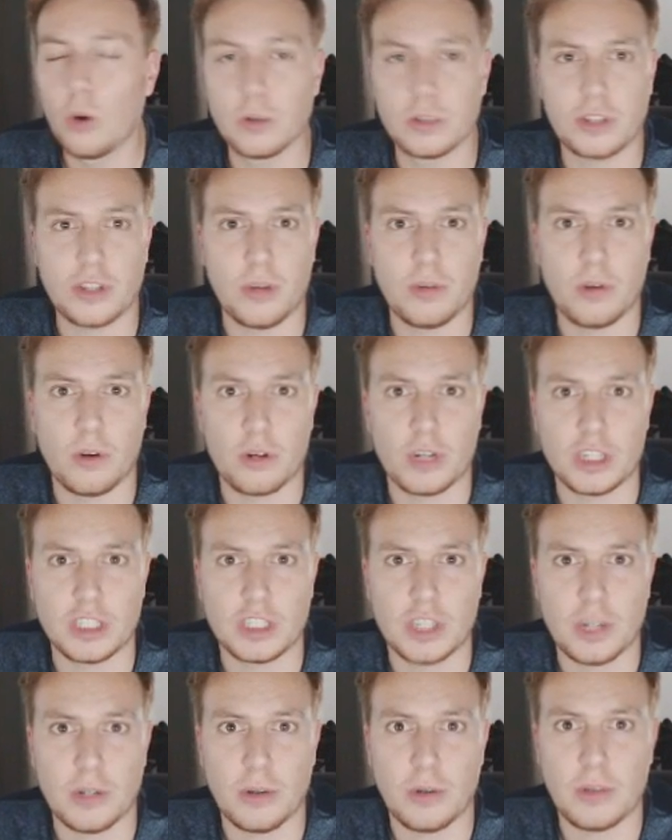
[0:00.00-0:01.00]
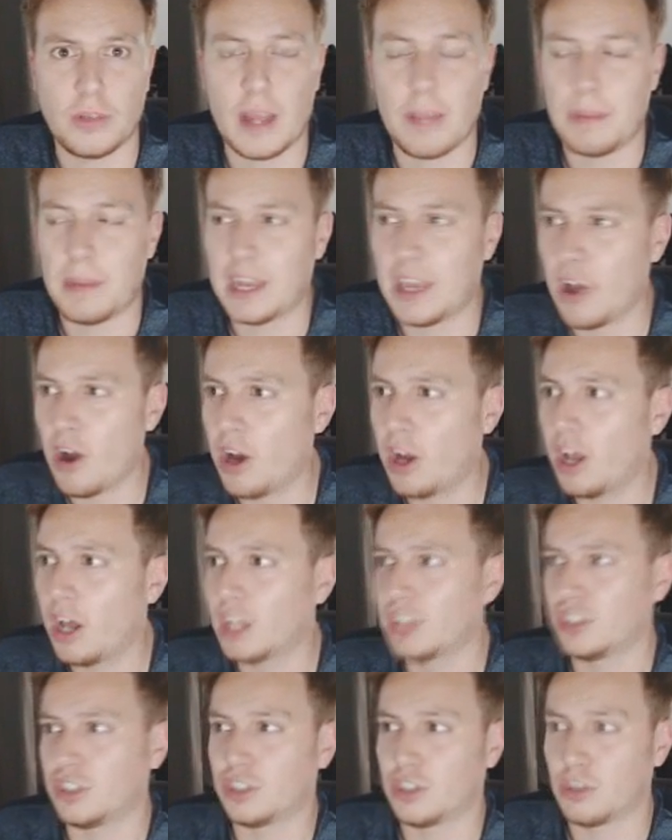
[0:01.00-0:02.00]
Also not going to show you that many
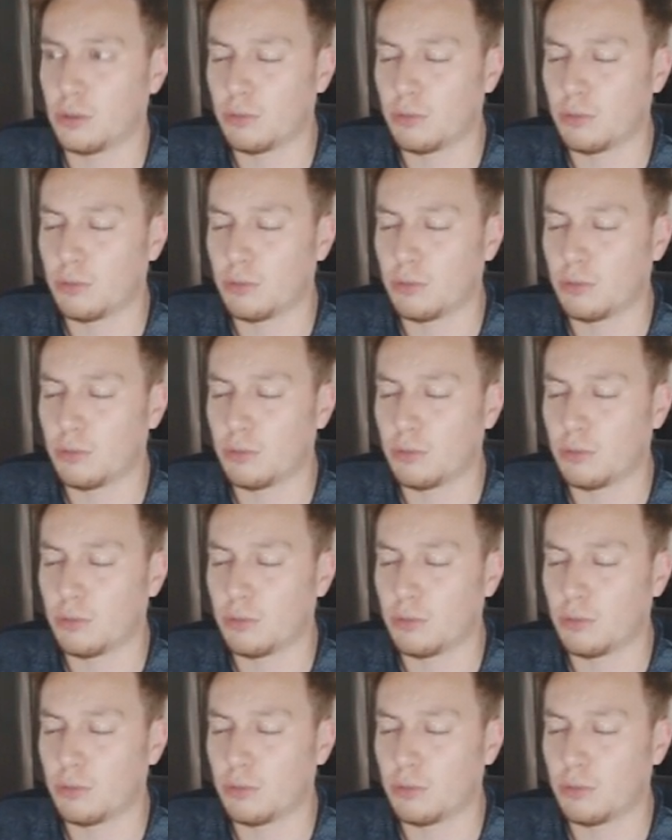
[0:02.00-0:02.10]
highlights,